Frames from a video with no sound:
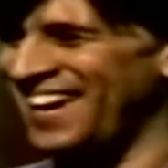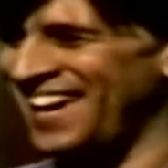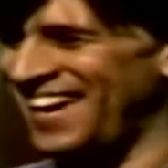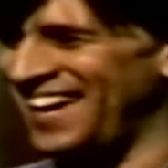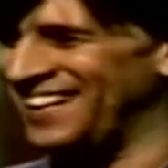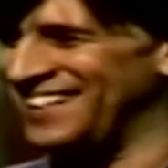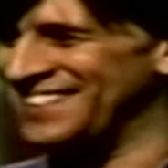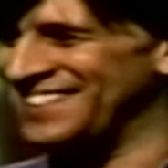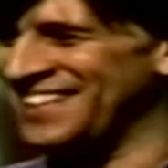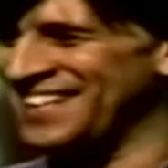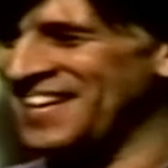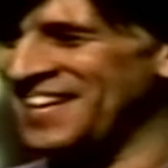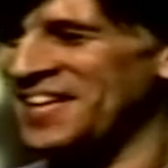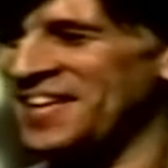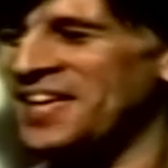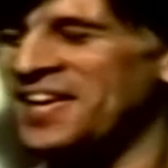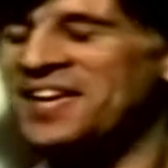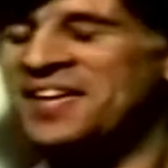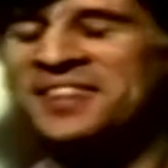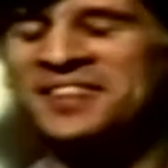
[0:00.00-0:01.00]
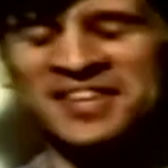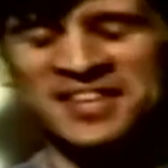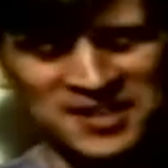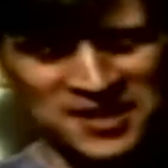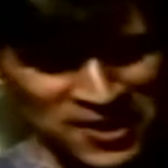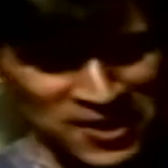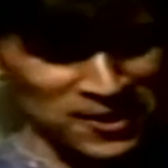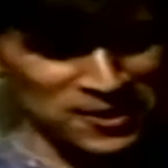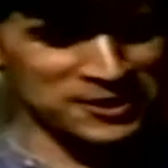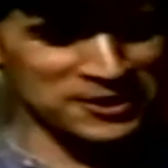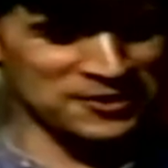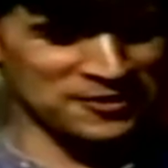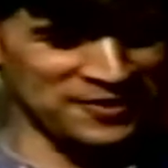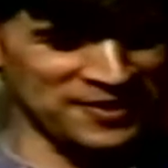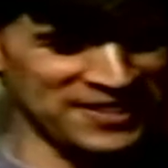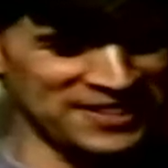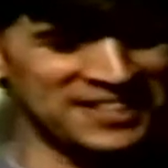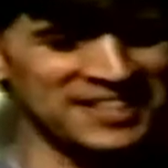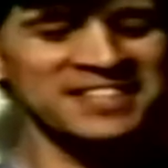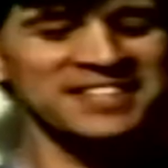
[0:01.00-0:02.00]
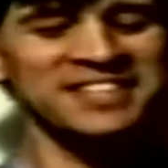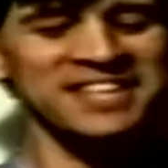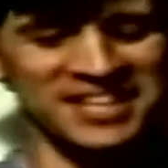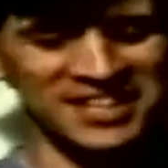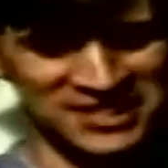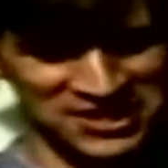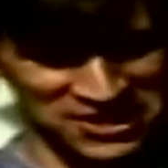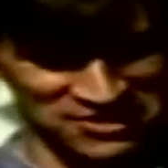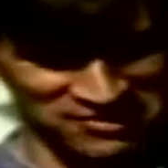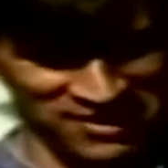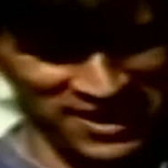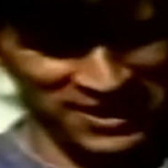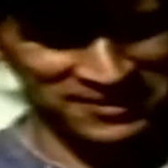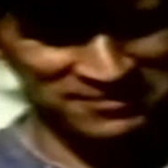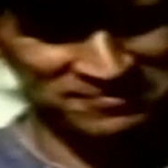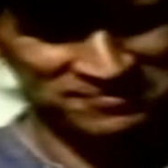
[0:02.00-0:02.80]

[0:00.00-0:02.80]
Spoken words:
in the Oxford Dictionary.